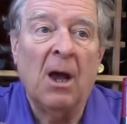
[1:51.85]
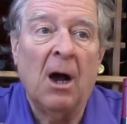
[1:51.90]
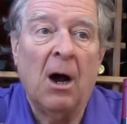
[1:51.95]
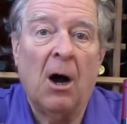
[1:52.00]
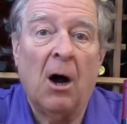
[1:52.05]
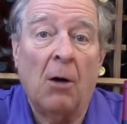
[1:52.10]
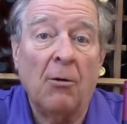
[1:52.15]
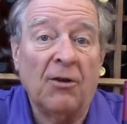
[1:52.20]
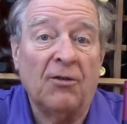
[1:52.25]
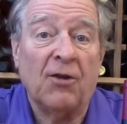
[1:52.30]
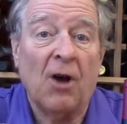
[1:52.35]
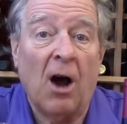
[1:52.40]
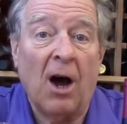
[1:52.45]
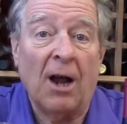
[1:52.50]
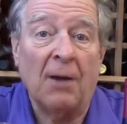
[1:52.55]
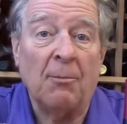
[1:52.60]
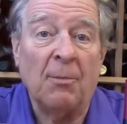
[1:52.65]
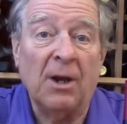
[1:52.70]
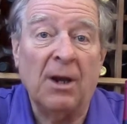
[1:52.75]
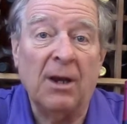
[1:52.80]
always
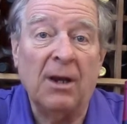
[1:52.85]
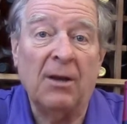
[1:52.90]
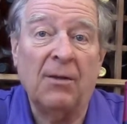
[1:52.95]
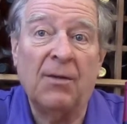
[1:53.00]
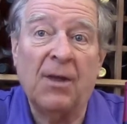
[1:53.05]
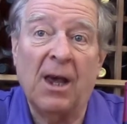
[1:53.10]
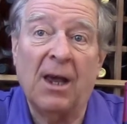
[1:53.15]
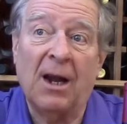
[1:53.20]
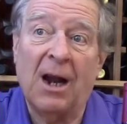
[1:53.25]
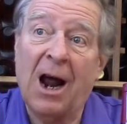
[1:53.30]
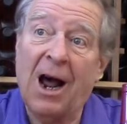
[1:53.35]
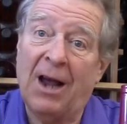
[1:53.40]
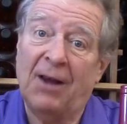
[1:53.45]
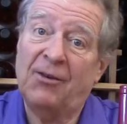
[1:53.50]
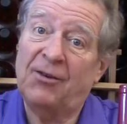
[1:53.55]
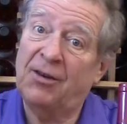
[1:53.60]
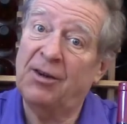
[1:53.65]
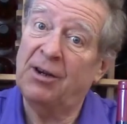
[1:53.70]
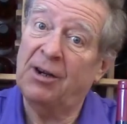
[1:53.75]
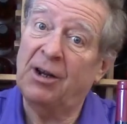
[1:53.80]
taught me that high
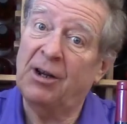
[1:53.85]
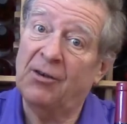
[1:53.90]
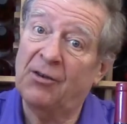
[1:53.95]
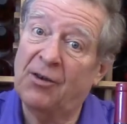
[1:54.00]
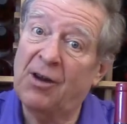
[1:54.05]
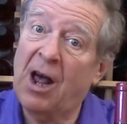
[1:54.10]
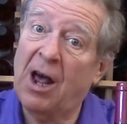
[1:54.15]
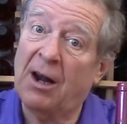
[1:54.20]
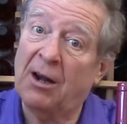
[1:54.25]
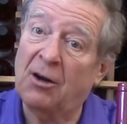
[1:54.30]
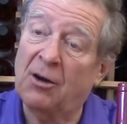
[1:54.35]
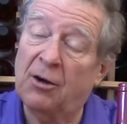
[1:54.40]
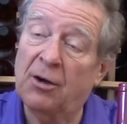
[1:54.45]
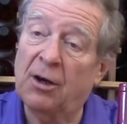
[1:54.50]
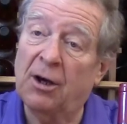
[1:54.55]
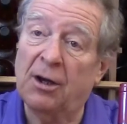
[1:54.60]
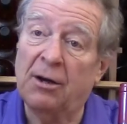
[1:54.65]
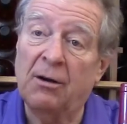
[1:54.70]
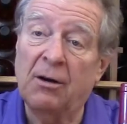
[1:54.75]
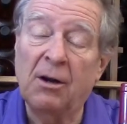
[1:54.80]
acidity is not
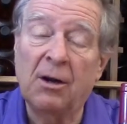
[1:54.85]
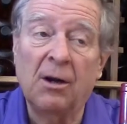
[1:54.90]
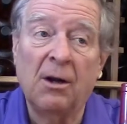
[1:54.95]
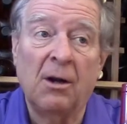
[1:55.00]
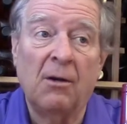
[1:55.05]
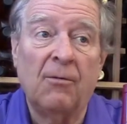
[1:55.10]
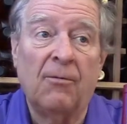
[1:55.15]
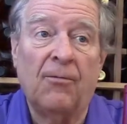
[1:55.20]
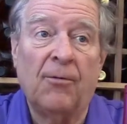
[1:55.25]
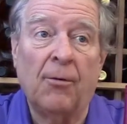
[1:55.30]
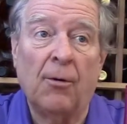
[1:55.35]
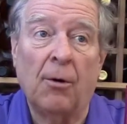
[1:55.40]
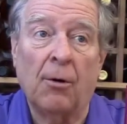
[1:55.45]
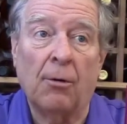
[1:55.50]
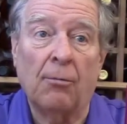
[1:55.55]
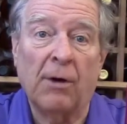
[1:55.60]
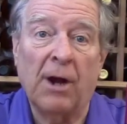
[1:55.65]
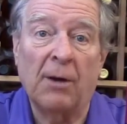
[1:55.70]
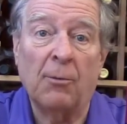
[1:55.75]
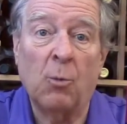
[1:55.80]
good for
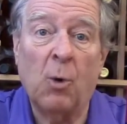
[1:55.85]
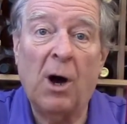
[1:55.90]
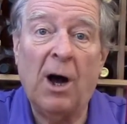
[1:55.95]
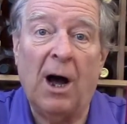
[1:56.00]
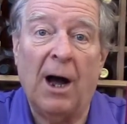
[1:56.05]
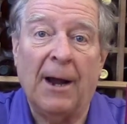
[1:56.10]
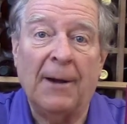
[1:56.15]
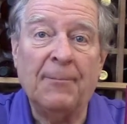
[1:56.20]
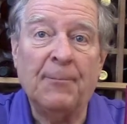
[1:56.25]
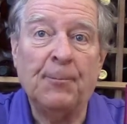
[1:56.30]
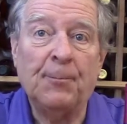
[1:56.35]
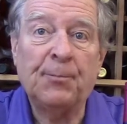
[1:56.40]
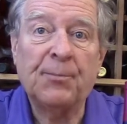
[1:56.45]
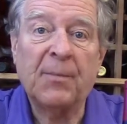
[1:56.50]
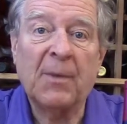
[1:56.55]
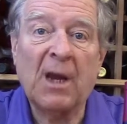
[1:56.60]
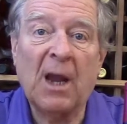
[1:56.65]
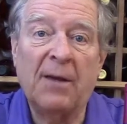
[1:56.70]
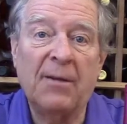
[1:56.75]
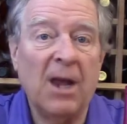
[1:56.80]
red wine.
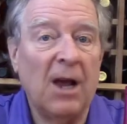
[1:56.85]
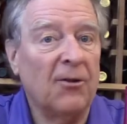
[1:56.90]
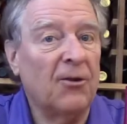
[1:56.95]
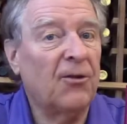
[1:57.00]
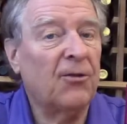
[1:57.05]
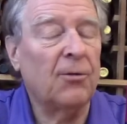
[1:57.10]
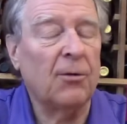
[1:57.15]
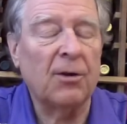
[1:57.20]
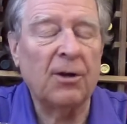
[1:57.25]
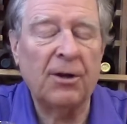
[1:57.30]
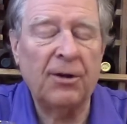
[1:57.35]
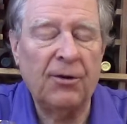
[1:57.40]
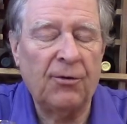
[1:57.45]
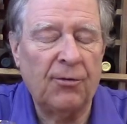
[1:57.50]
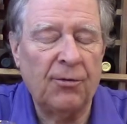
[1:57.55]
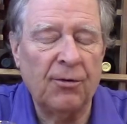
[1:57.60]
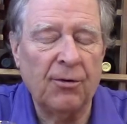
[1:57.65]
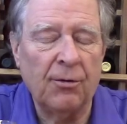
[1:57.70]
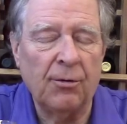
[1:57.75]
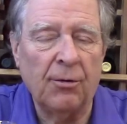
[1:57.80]
And that's certainly
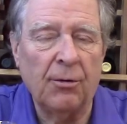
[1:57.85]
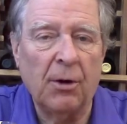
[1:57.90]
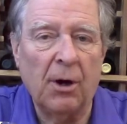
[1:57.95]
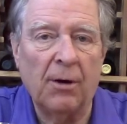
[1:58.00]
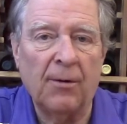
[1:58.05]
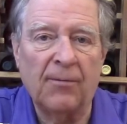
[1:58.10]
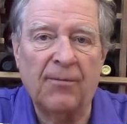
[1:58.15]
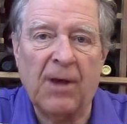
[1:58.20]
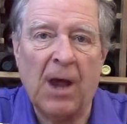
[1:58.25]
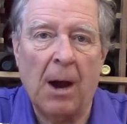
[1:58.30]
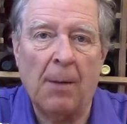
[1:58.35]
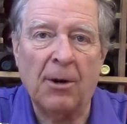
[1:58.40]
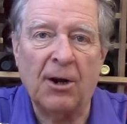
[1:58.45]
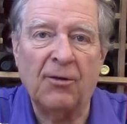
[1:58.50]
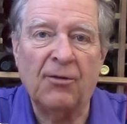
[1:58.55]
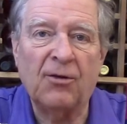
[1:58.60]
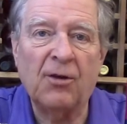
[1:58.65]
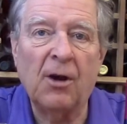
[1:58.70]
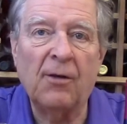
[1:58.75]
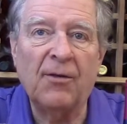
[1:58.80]
true of Cabernet
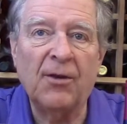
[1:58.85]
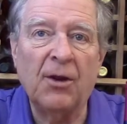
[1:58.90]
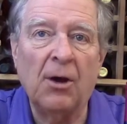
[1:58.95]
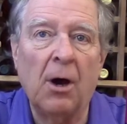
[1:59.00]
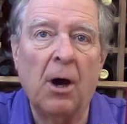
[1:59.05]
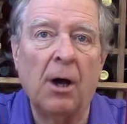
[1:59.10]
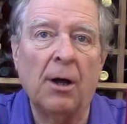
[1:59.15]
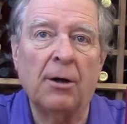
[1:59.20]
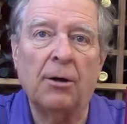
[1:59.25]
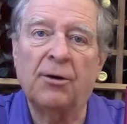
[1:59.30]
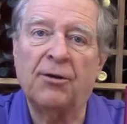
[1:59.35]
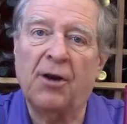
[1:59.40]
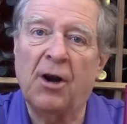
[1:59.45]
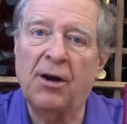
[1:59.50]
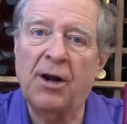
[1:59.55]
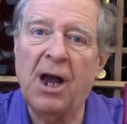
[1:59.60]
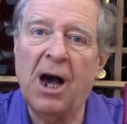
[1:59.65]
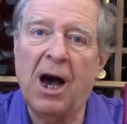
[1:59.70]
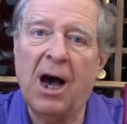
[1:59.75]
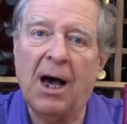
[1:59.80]
Sauvignon or
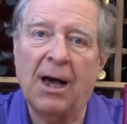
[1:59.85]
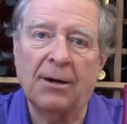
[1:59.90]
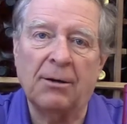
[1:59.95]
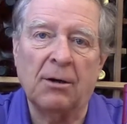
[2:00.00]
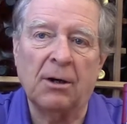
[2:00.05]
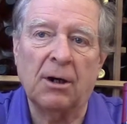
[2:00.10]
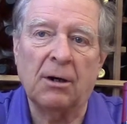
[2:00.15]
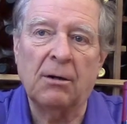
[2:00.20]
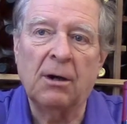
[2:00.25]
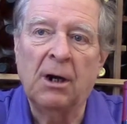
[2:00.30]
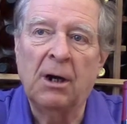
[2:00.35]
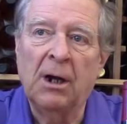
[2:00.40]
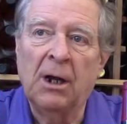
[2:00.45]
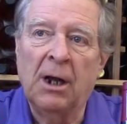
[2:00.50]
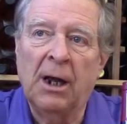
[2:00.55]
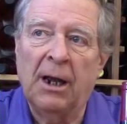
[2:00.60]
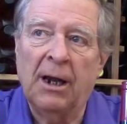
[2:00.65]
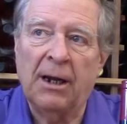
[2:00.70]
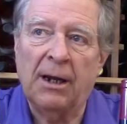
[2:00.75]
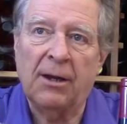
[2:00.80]
Tannat or
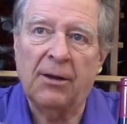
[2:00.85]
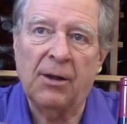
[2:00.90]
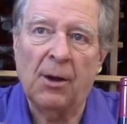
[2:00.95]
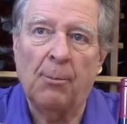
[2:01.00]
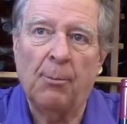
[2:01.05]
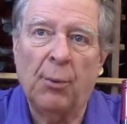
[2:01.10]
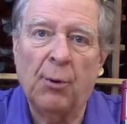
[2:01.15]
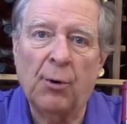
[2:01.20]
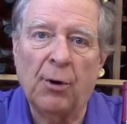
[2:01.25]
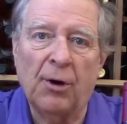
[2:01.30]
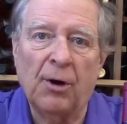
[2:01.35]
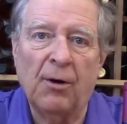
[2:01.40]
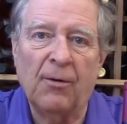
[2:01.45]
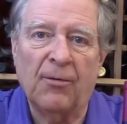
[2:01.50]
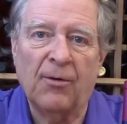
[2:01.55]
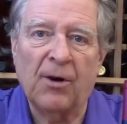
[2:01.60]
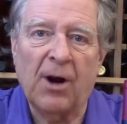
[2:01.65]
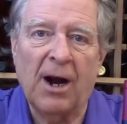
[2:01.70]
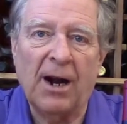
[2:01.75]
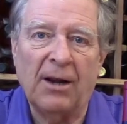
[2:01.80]
any of the Bordeaux
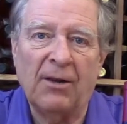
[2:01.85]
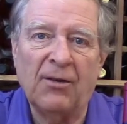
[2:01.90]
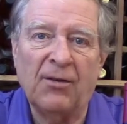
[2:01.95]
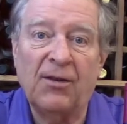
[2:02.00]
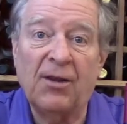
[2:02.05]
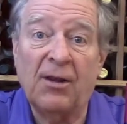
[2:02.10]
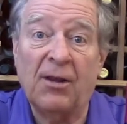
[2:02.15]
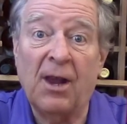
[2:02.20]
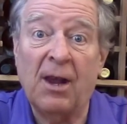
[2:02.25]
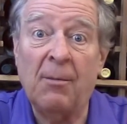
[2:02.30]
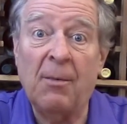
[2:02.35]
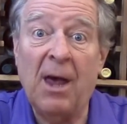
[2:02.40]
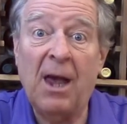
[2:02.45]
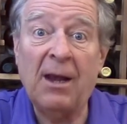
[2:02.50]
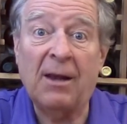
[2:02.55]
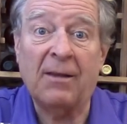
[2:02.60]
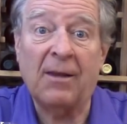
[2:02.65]
varieties that they make